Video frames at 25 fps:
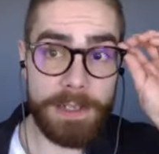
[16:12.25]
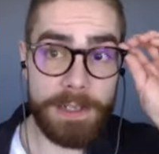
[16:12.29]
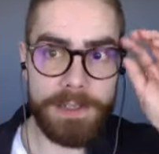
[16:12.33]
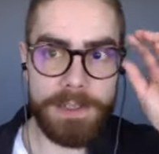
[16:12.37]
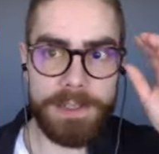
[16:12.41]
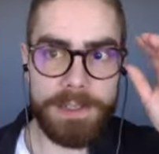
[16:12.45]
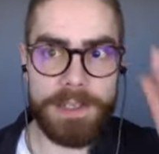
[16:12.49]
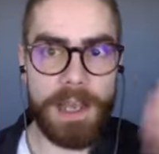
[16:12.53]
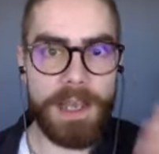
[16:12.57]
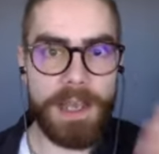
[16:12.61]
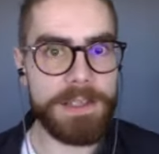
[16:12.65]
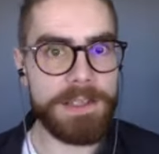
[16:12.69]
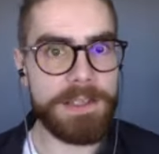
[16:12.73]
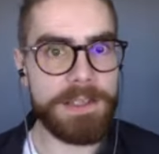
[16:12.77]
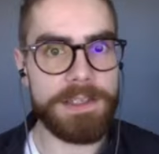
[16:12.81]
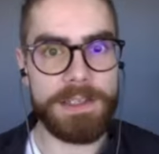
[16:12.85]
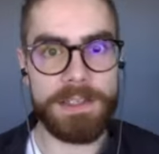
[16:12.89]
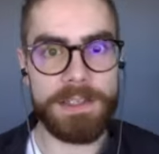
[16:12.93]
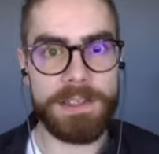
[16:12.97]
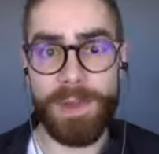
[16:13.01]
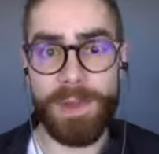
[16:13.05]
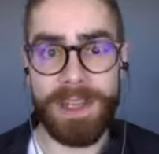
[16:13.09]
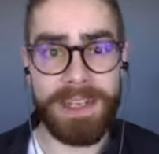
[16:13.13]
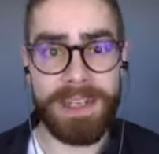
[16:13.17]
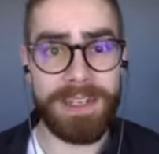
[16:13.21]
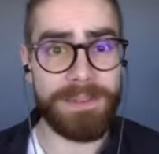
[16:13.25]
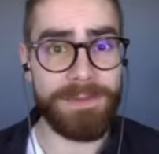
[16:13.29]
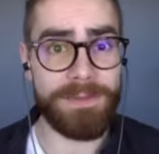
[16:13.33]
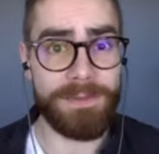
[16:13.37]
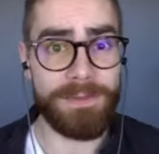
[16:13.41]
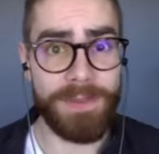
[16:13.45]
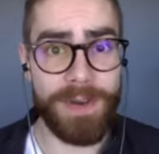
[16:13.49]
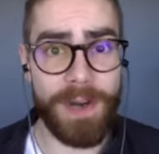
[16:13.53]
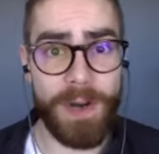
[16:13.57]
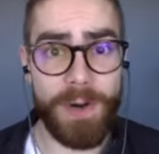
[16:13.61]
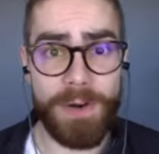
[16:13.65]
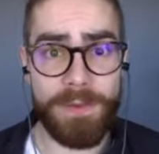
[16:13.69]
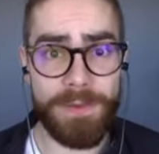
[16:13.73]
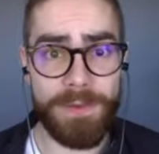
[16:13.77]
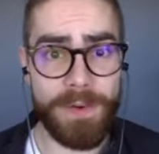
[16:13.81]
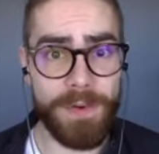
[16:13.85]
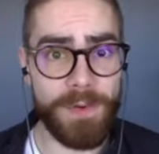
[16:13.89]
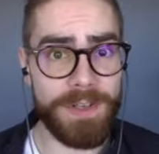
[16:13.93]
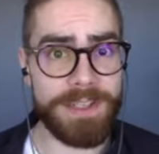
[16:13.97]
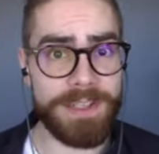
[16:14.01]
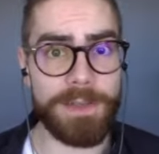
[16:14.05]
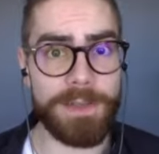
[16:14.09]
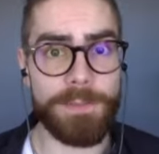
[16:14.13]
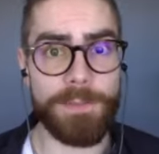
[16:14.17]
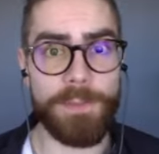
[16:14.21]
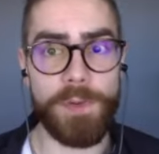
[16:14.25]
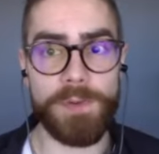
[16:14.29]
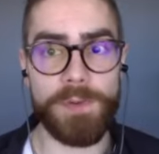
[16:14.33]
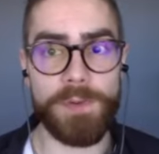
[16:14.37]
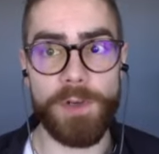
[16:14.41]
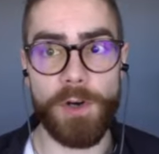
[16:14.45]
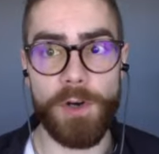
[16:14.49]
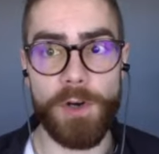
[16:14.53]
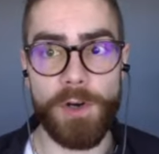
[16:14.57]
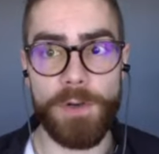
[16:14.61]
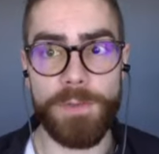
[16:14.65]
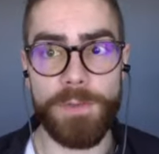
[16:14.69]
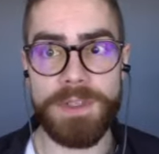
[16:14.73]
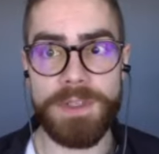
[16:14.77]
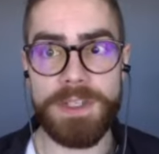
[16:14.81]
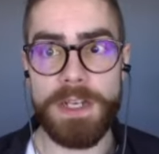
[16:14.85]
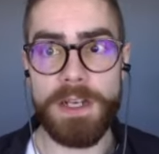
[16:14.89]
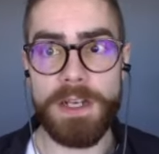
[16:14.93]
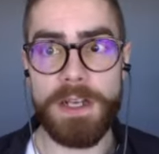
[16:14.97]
The science is explained in very, very simple terms.